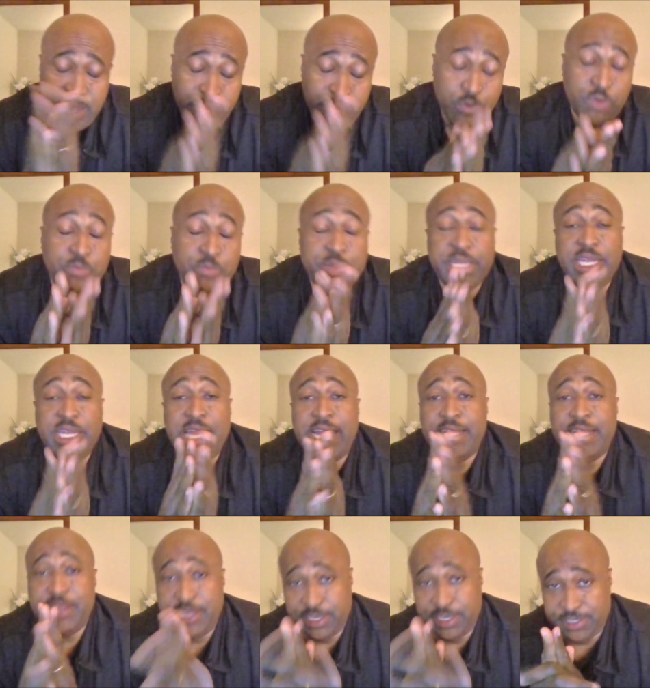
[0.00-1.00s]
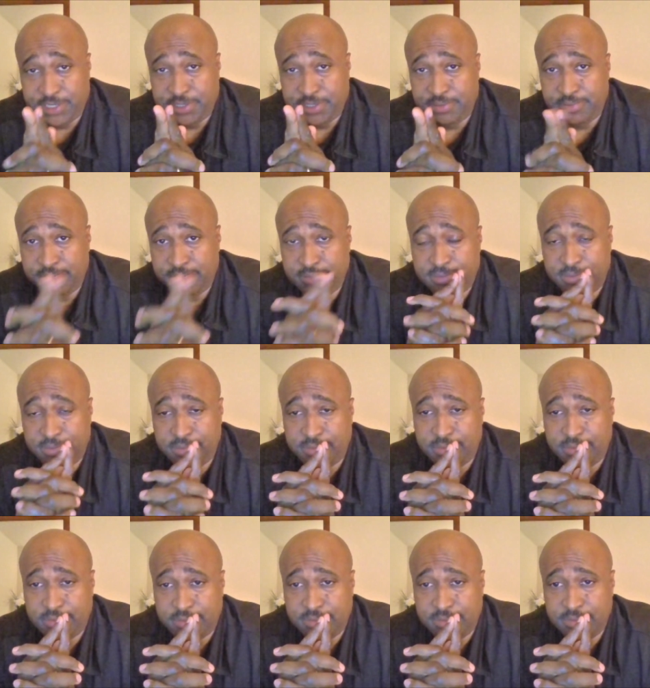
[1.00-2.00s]
It would be like this.
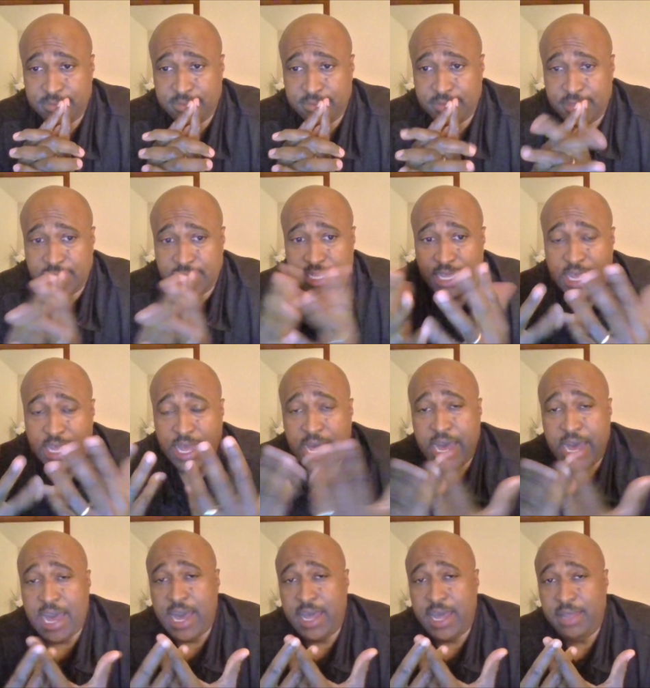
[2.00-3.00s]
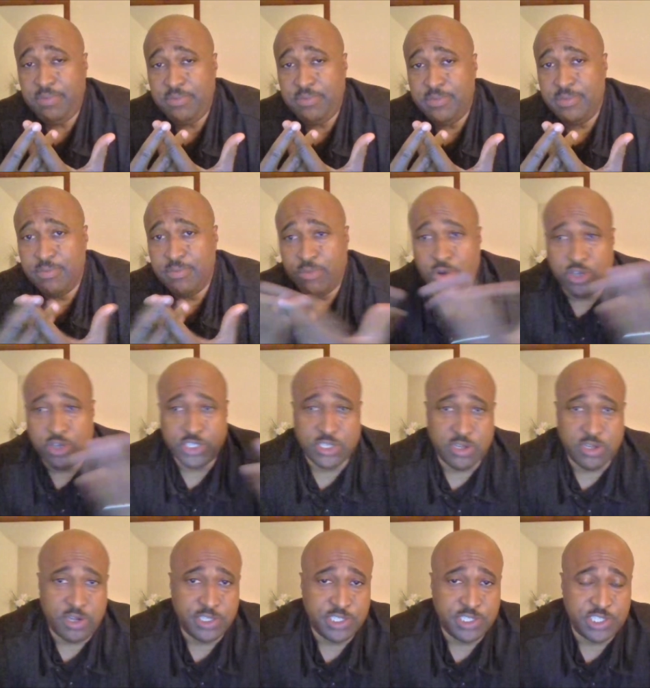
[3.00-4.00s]
I,
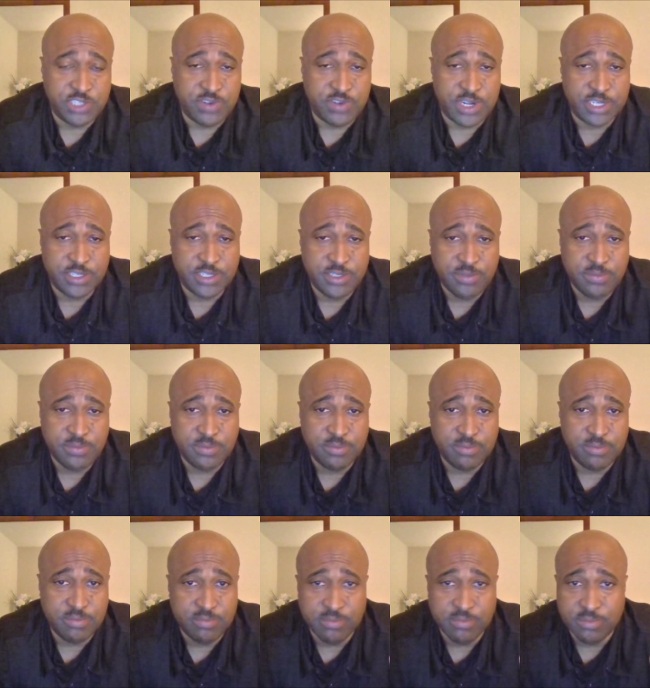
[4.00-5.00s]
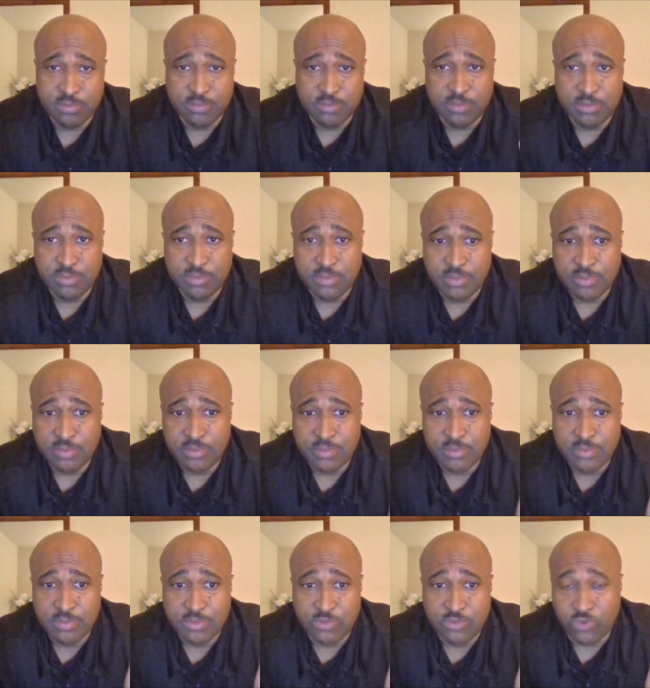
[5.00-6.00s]
martial arts instructor,
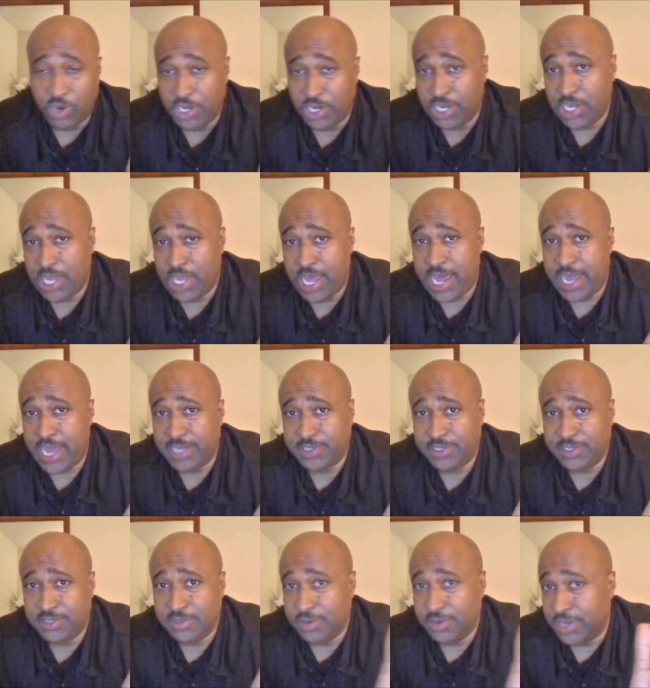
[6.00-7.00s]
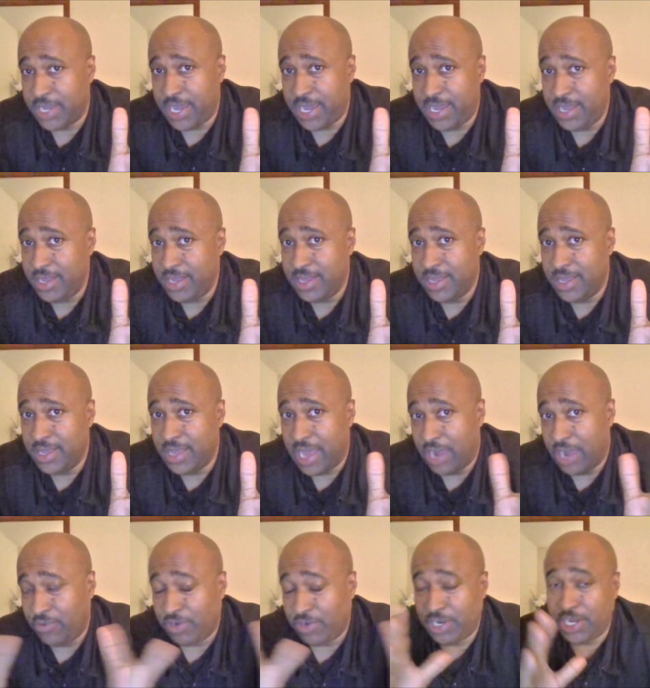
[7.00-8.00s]
run a class, okay?
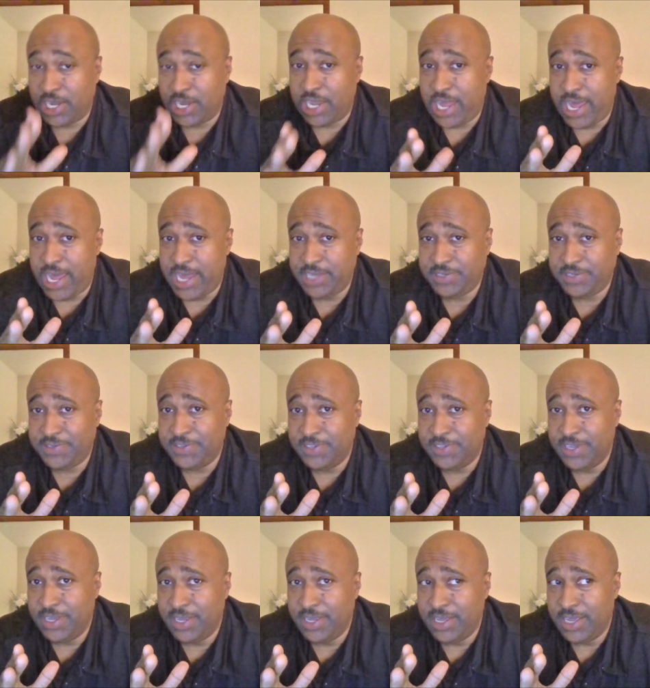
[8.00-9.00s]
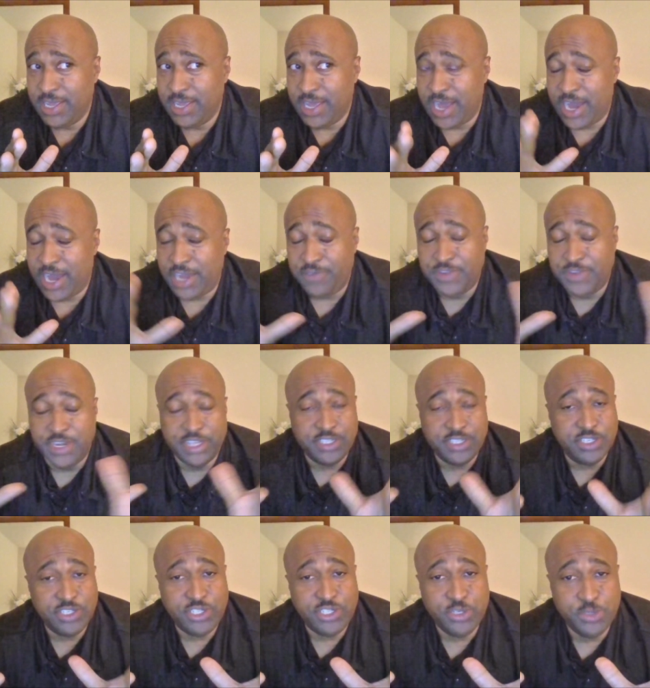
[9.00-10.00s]
I run a class out of an
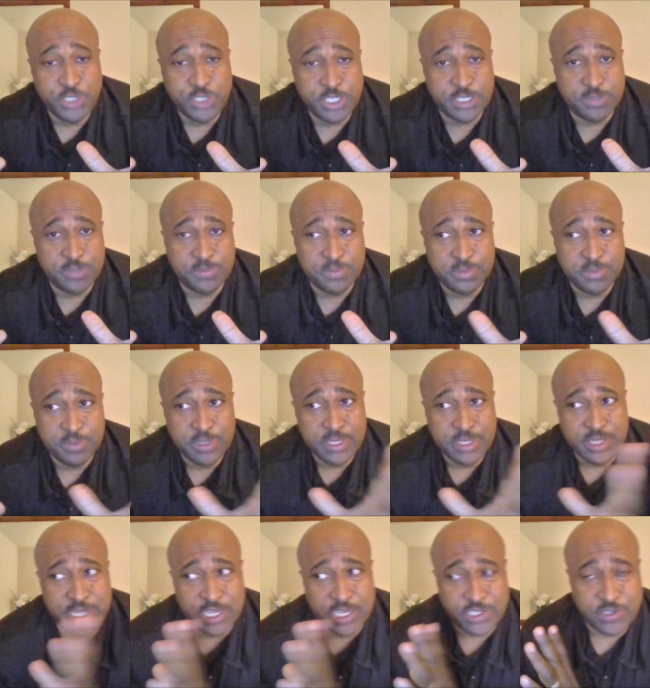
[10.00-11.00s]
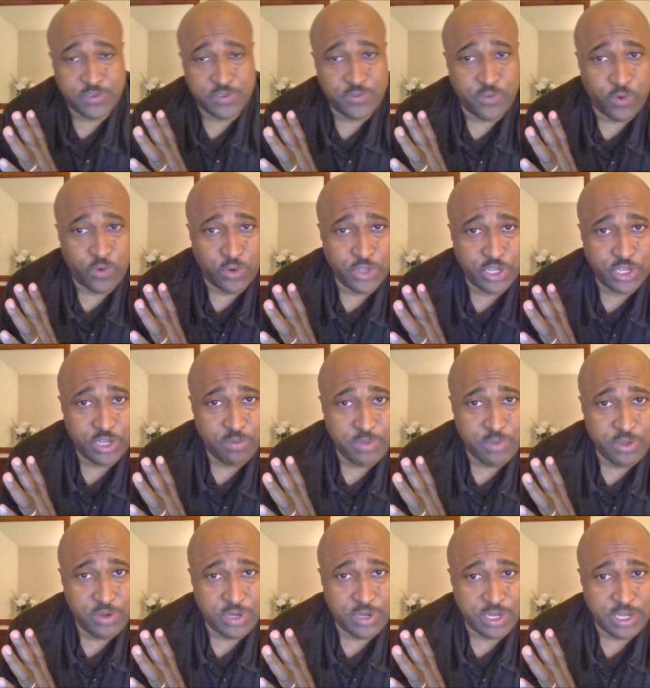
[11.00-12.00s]
institution that's for the
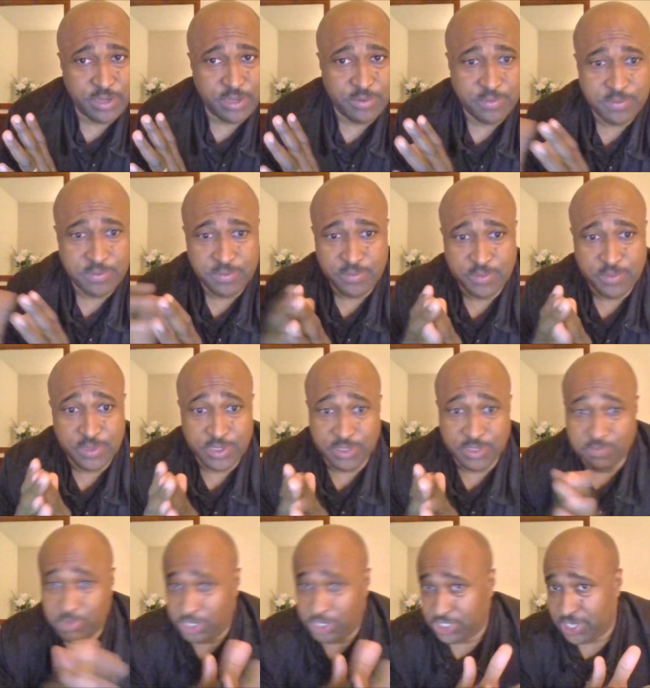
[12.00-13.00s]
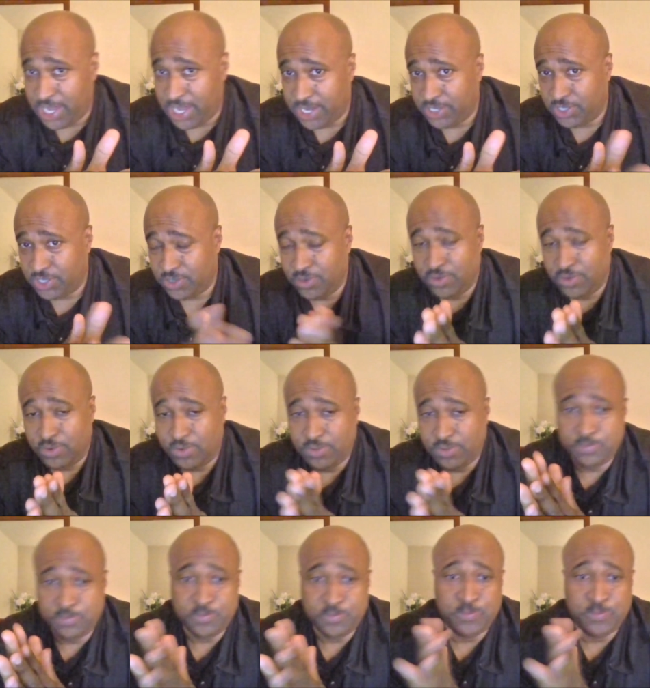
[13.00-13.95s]
community, much like a school.